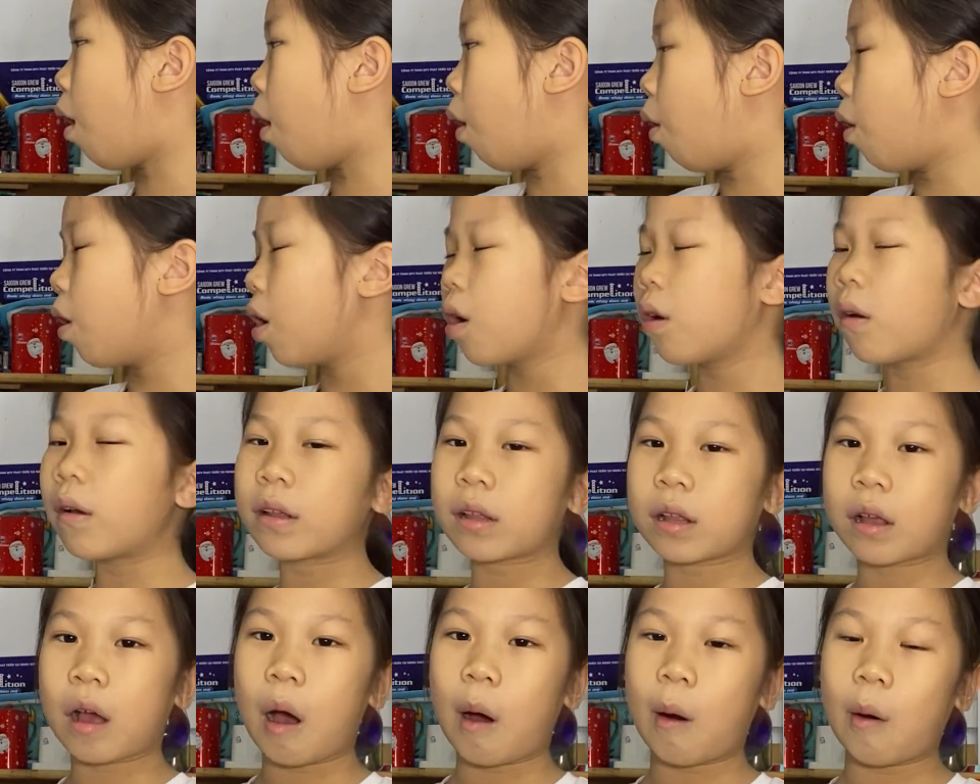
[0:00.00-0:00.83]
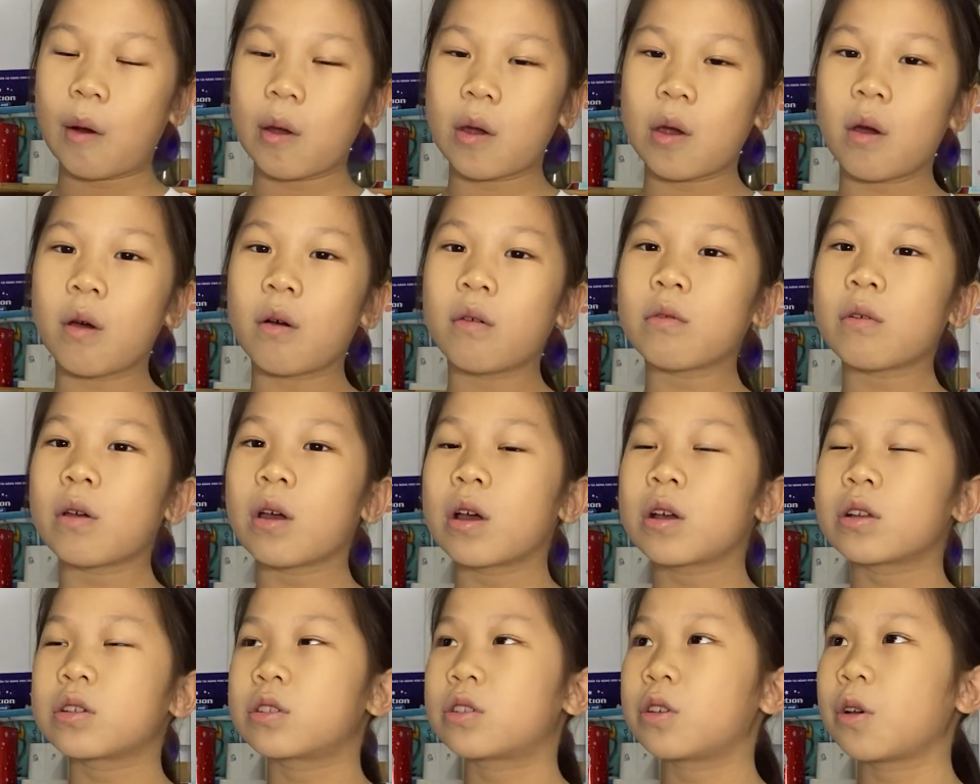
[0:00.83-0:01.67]
oil and coal
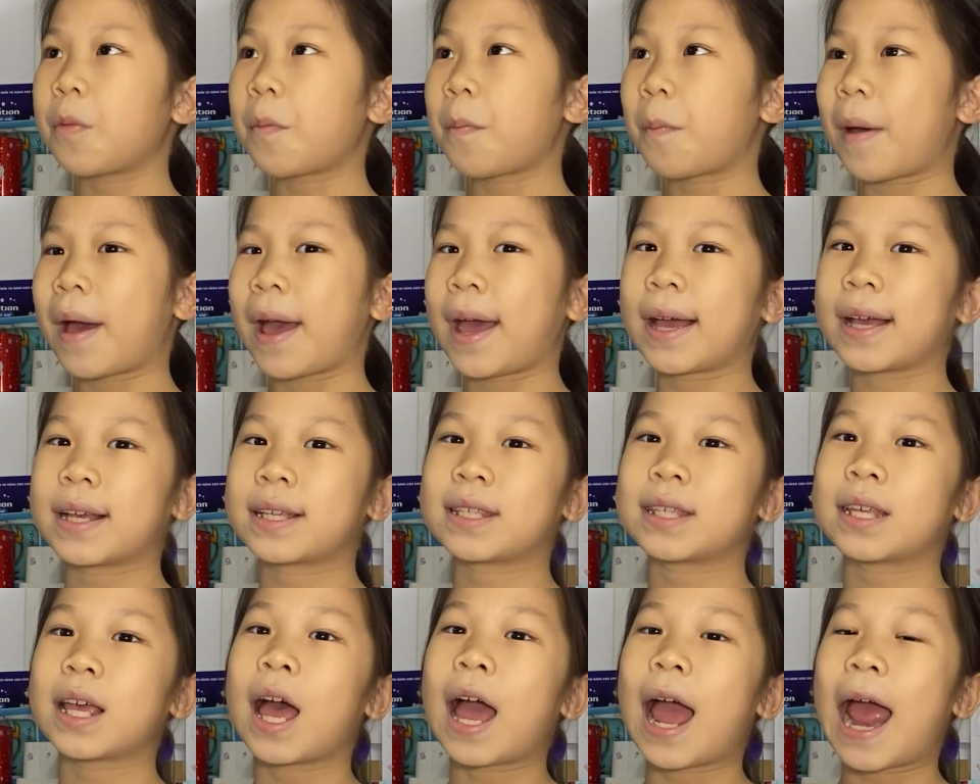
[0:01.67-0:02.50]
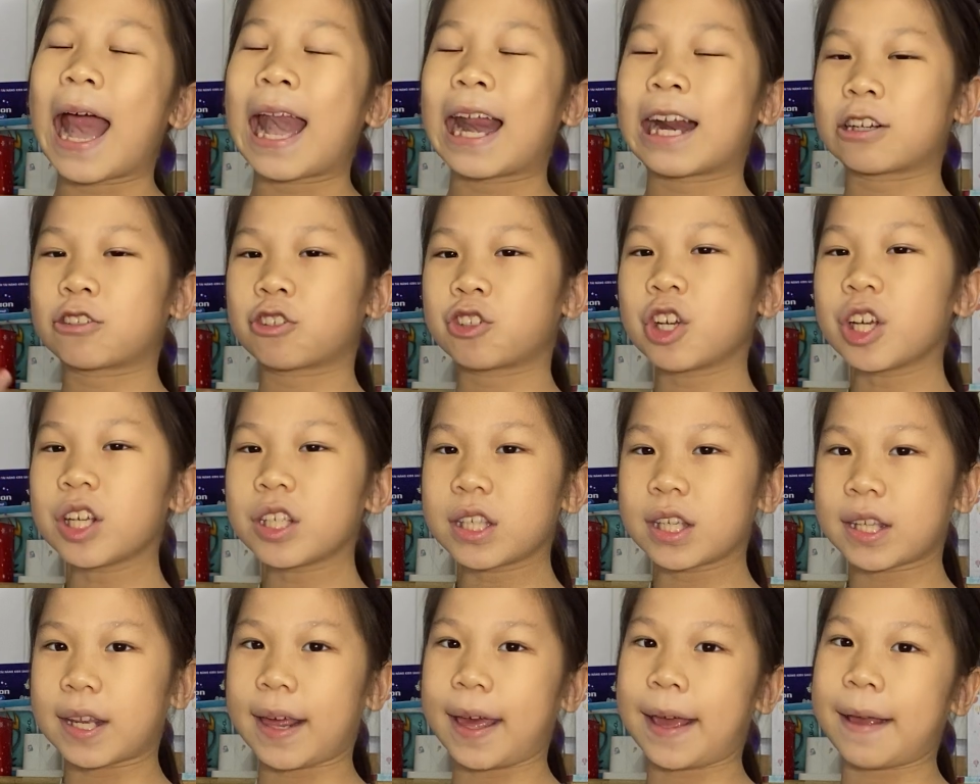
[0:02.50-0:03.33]
to make
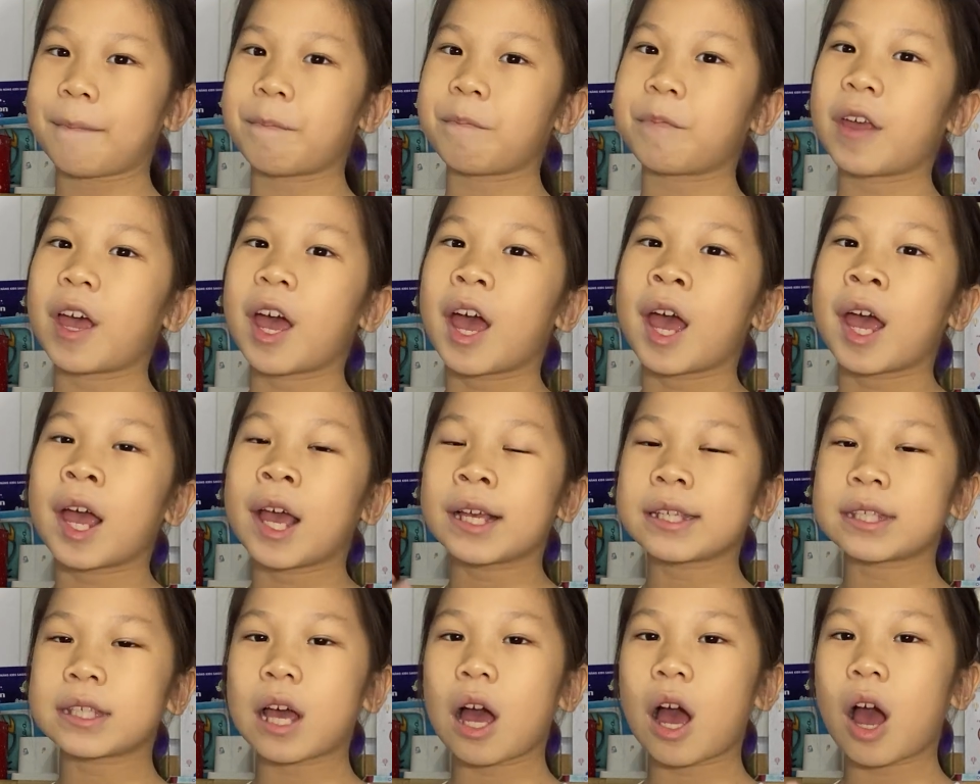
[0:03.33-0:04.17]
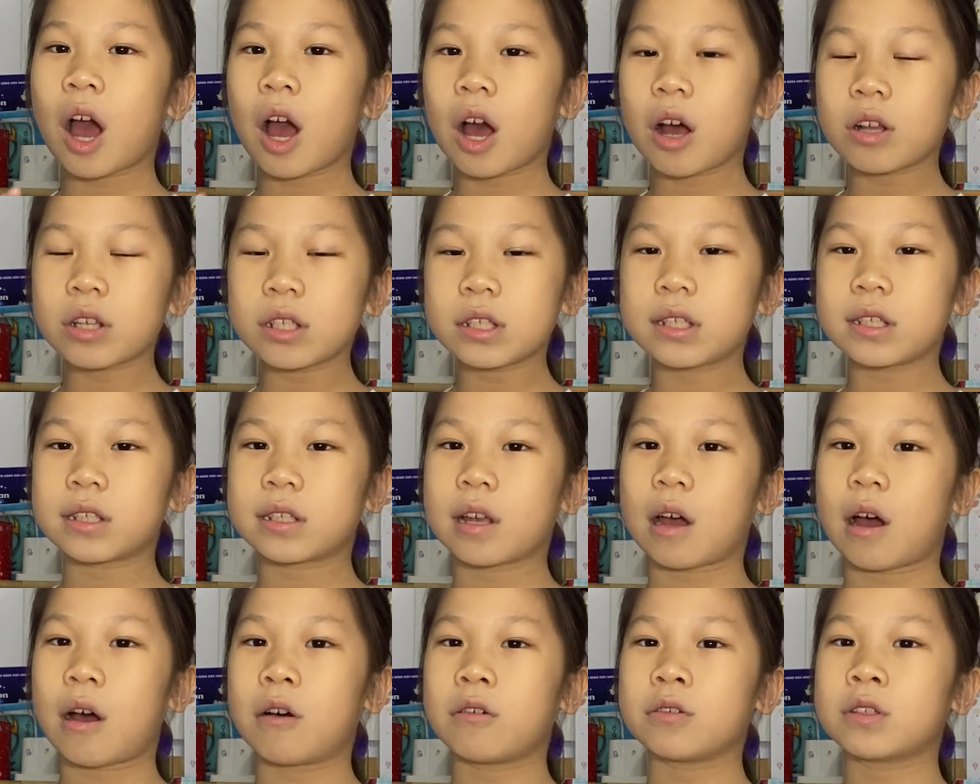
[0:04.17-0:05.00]
electricity, it
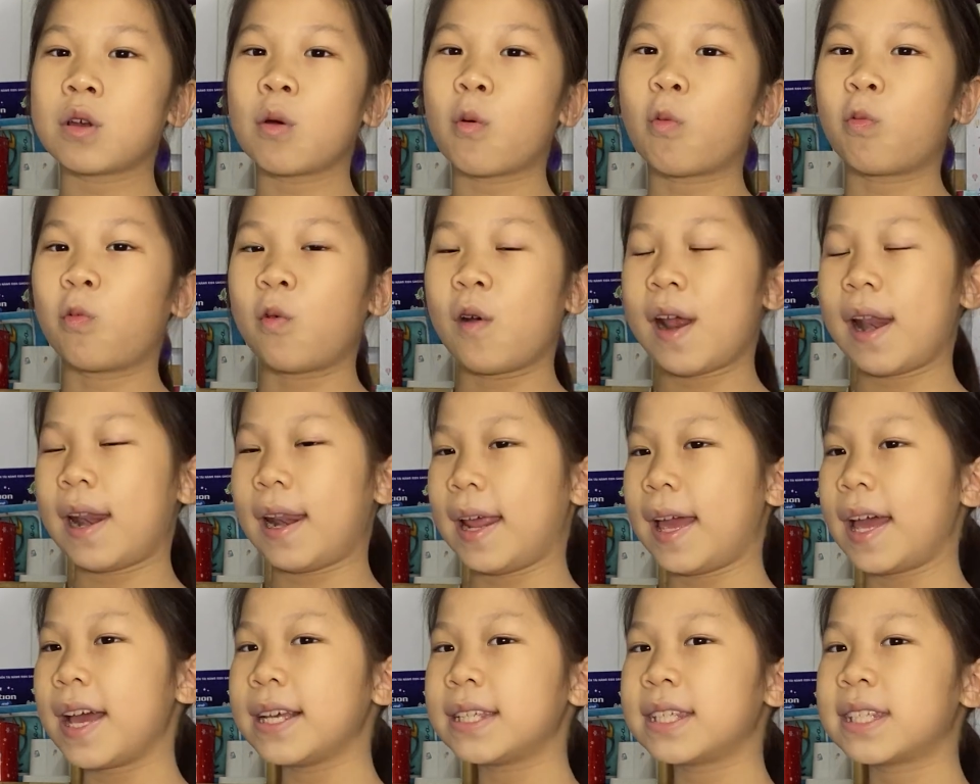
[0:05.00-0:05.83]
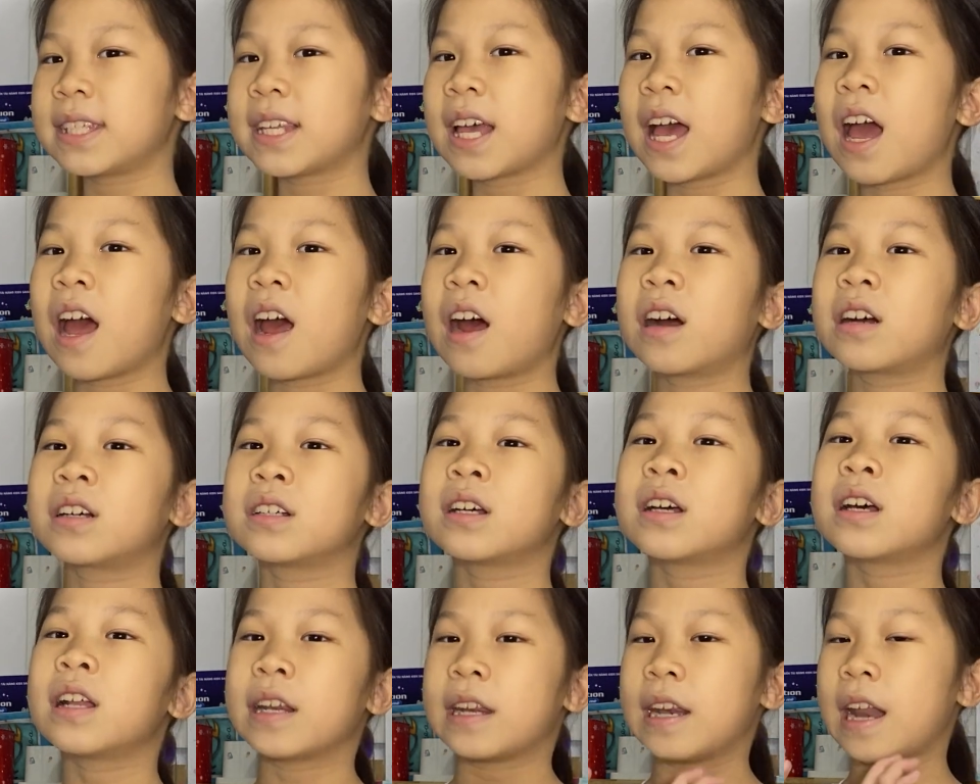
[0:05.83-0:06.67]
also release
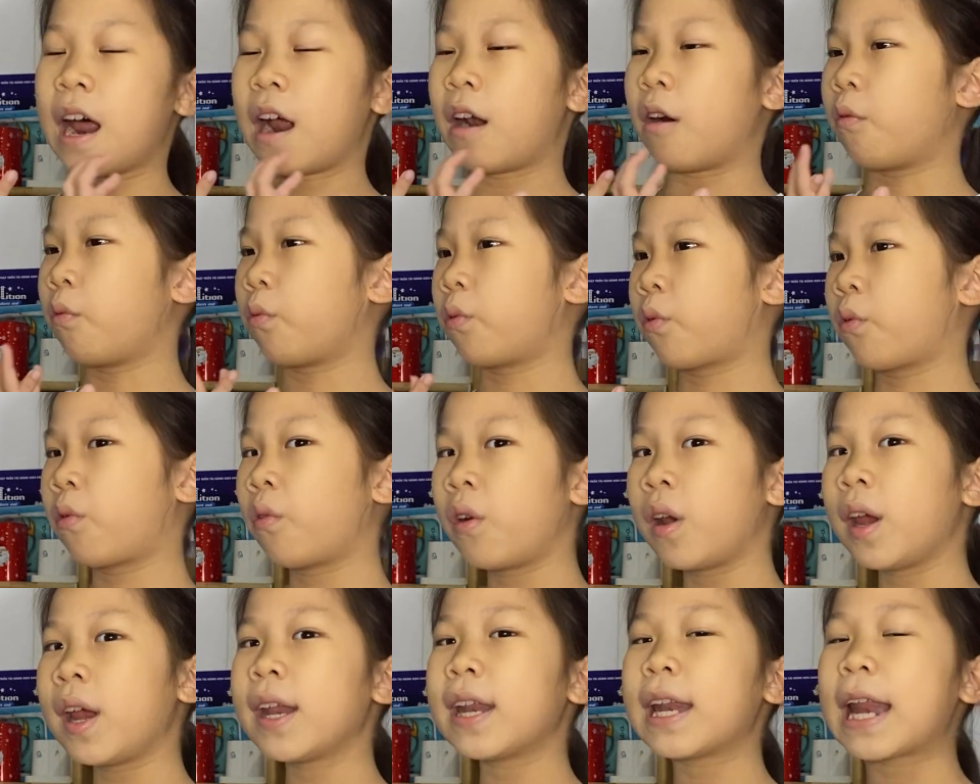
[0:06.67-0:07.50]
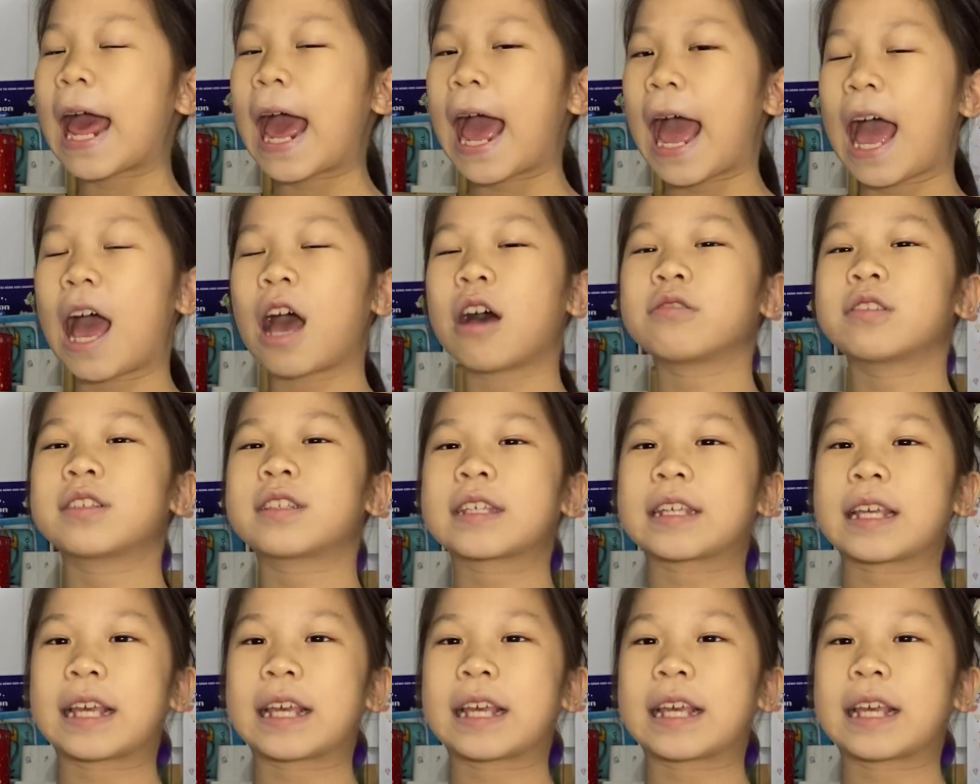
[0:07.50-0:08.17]
the greenhouse